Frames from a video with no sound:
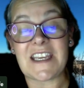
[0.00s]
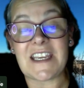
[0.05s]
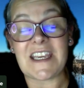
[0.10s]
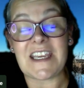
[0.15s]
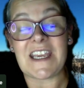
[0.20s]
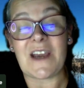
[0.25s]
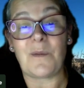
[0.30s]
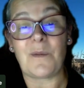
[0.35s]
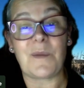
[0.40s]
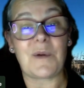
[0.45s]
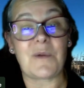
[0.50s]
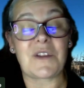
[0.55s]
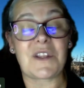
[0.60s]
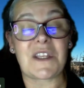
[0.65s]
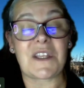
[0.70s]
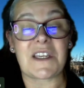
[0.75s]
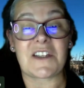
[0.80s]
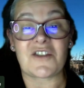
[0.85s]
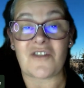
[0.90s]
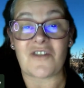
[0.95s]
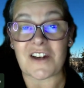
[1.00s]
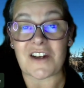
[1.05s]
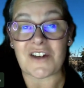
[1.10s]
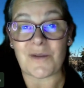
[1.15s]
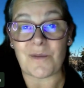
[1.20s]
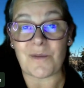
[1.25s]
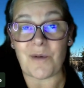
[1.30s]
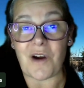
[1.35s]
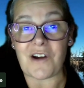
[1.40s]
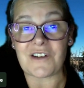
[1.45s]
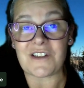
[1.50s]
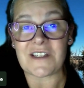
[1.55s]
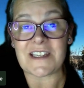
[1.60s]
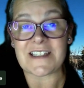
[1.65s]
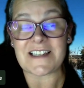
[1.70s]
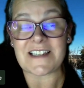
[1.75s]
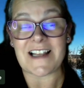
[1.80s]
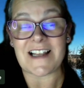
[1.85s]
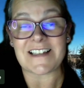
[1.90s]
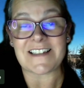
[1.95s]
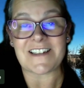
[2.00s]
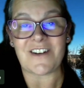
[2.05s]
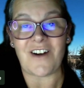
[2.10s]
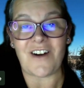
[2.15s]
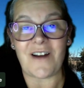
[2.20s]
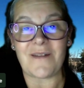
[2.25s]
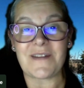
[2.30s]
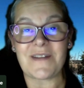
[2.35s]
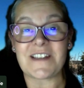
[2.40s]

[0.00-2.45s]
He helped me with the extraction process last time.